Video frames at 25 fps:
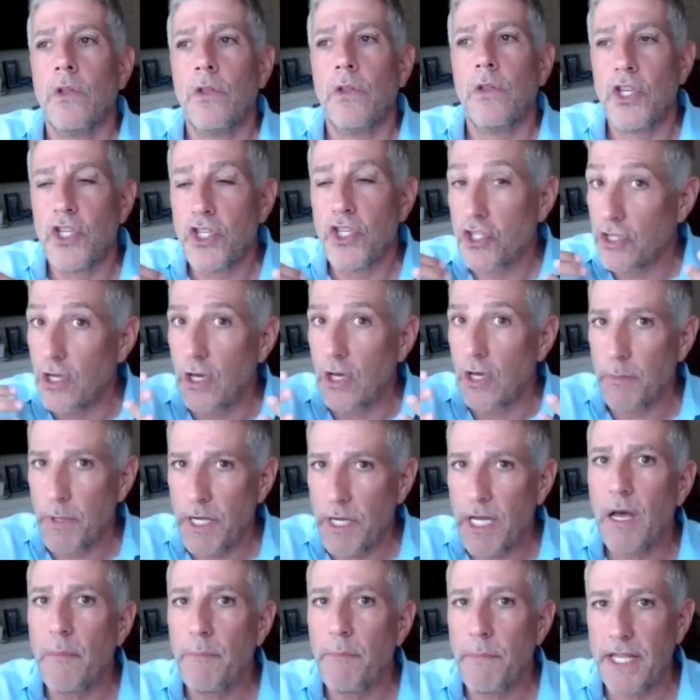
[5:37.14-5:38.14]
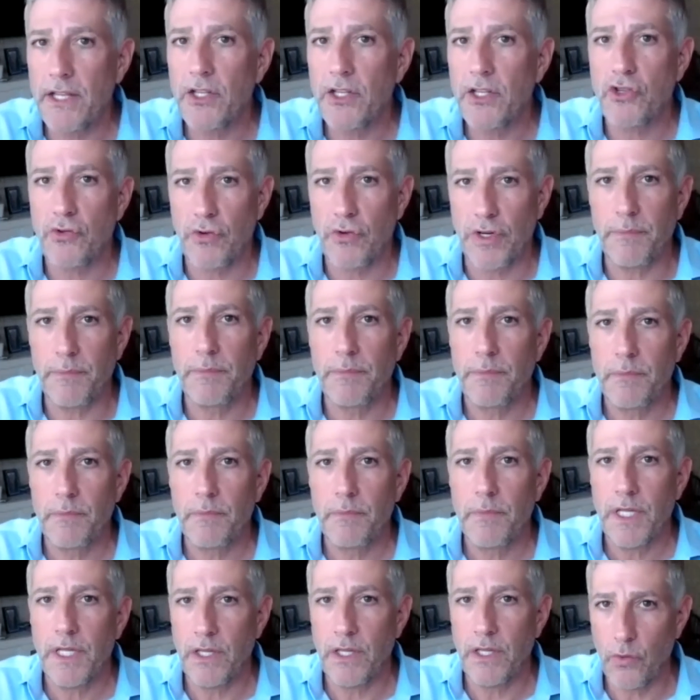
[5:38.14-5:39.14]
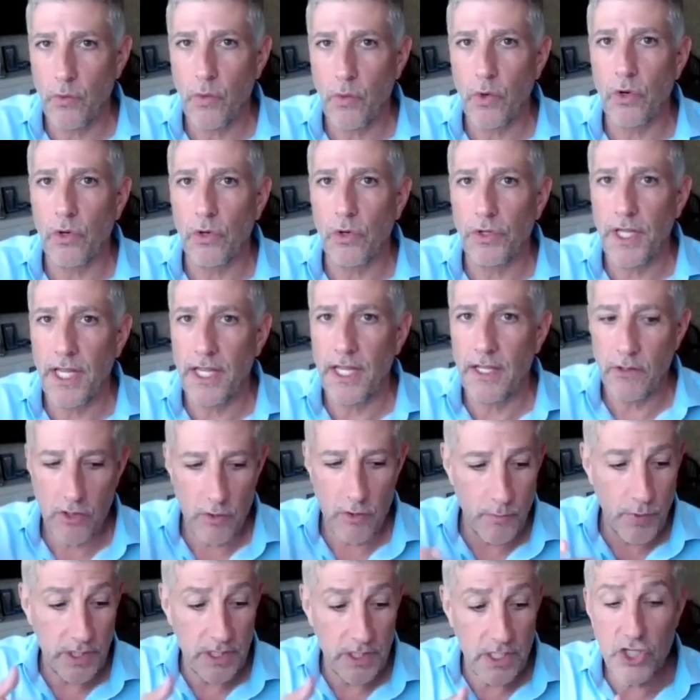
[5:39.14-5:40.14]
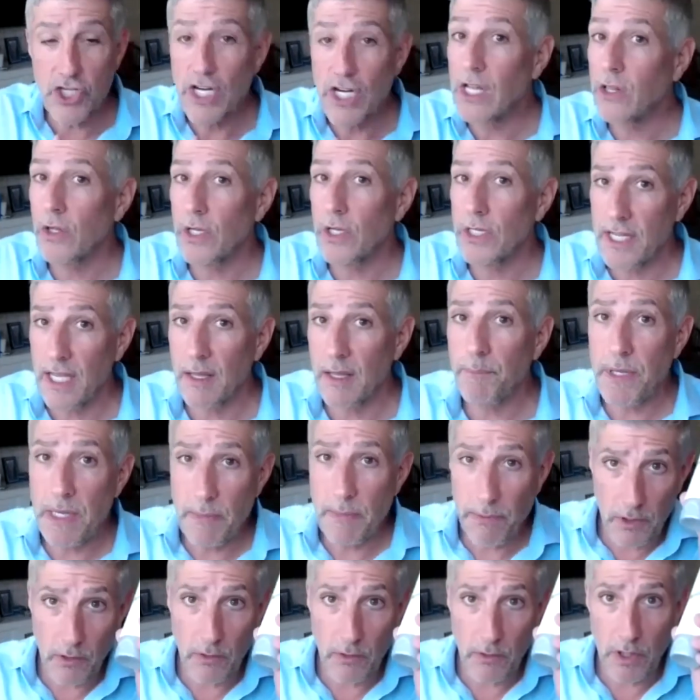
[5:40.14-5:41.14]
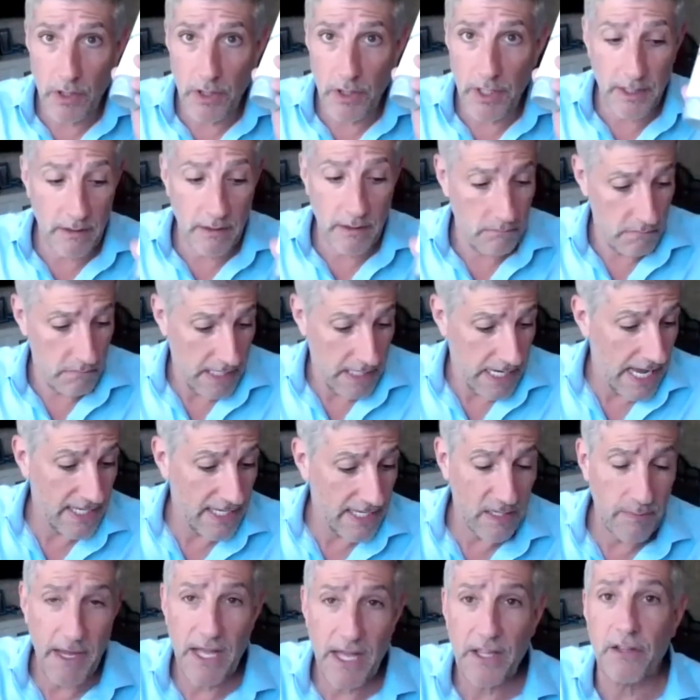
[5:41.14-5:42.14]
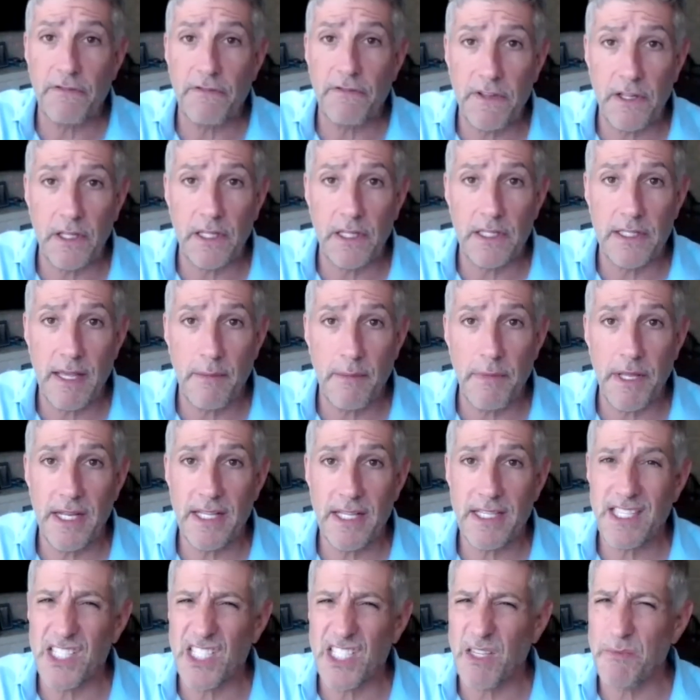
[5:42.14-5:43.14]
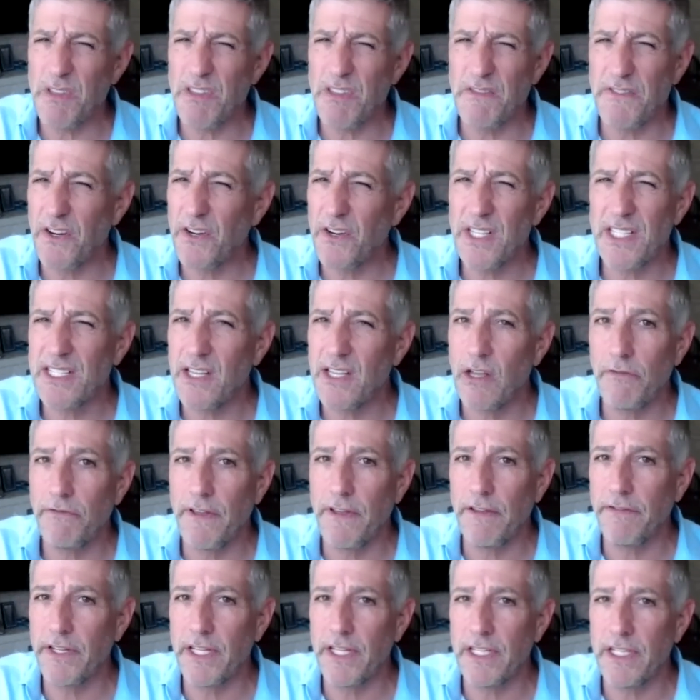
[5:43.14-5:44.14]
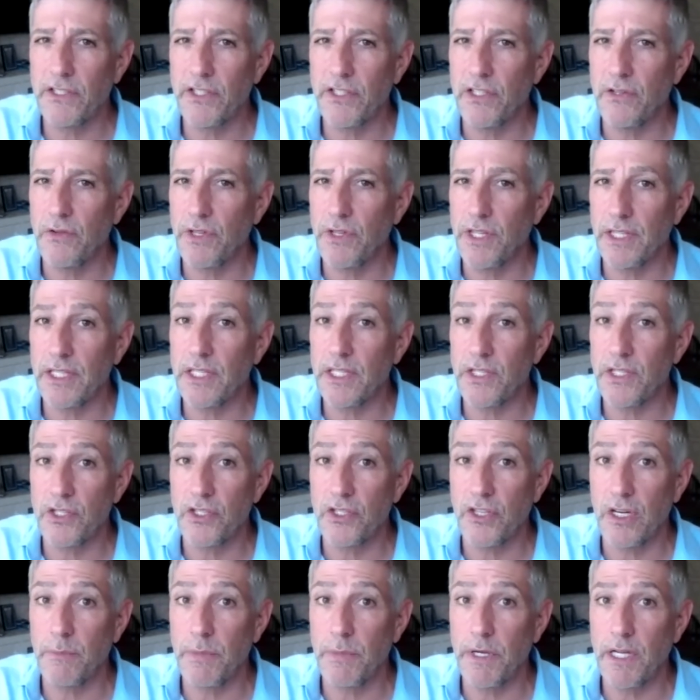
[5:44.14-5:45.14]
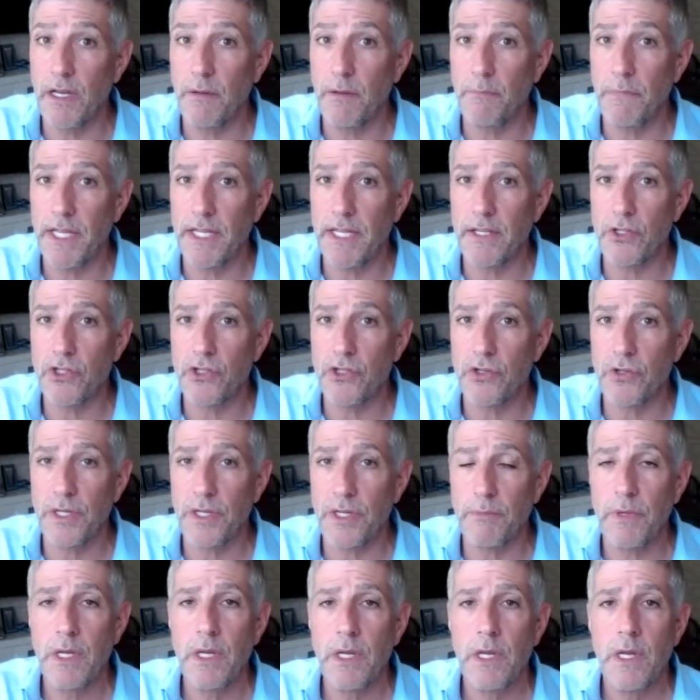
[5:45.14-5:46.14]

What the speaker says: this is going to become mainstream in the world. And you put the gel on 10 people who are hurting and ask them how they feel in 10 minutes, it's going to be very self-evident to you that this is going to become mainstream.